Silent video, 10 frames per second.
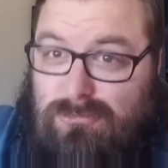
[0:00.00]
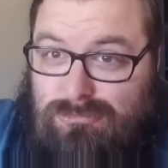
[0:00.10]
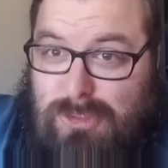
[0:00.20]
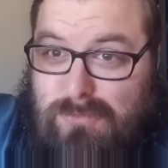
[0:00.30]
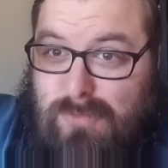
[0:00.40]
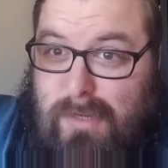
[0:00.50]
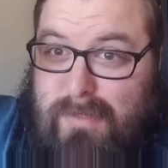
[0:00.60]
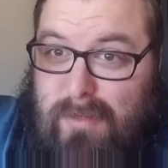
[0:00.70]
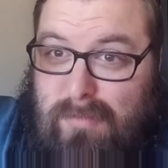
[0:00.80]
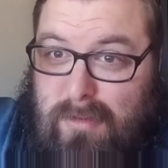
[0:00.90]
Subscribe
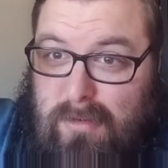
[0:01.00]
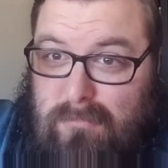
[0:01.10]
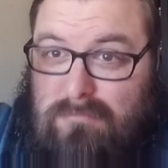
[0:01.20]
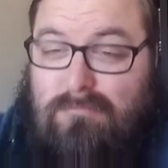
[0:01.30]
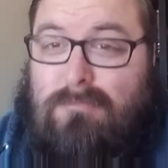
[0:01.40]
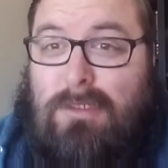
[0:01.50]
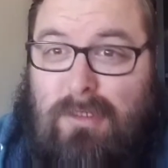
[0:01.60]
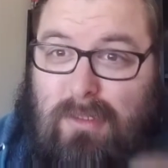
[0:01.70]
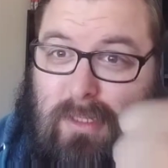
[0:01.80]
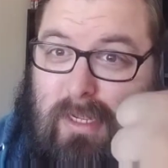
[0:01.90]
down below.
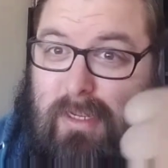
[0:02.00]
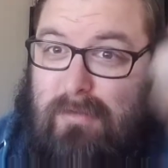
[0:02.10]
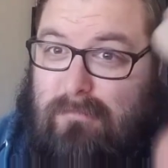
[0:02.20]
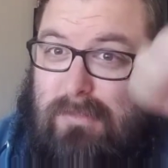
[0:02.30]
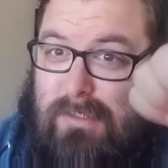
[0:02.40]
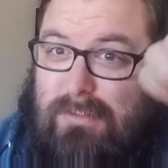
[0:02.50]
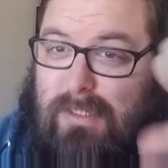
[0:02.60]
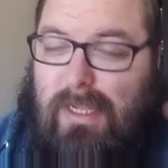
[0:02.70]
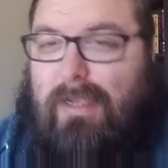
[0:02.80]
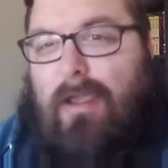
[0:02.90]
Like,
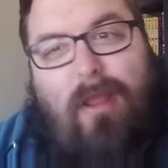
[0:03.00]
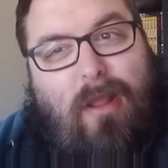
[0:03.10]
dislike,